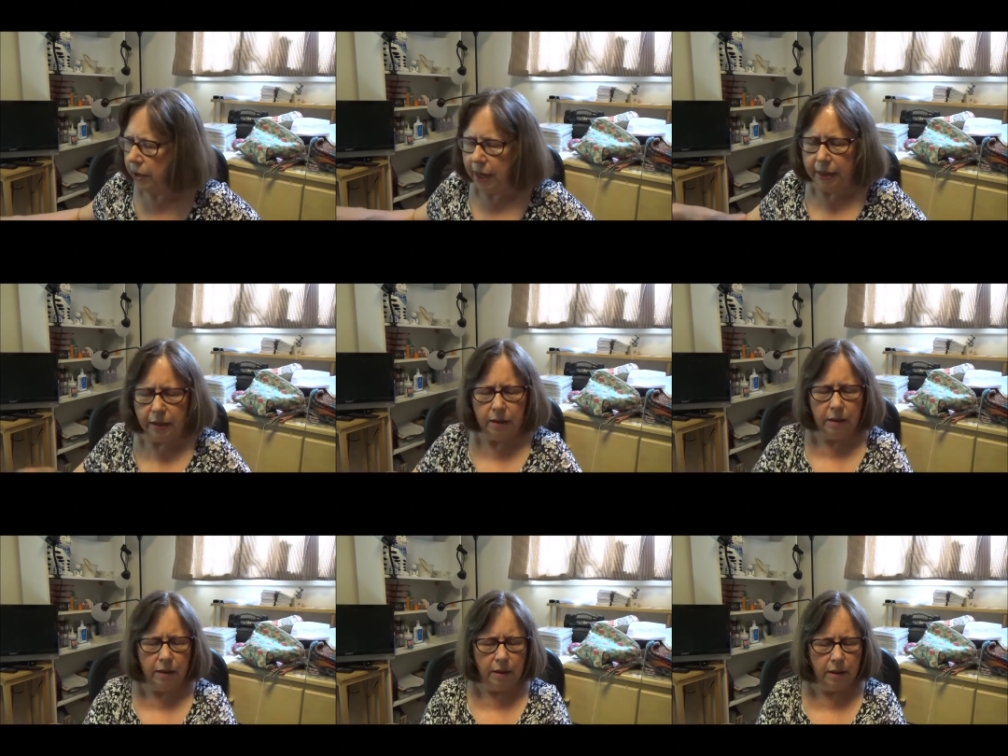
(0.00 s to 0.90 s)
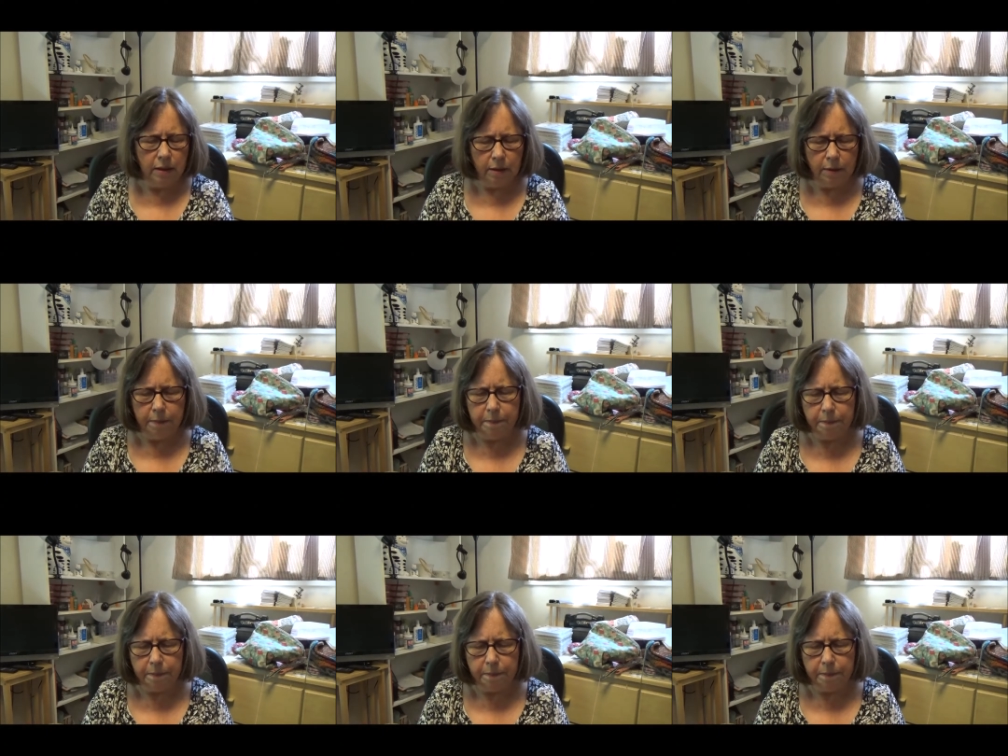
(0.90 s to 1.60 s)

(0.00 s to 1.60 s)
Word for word: at the, um,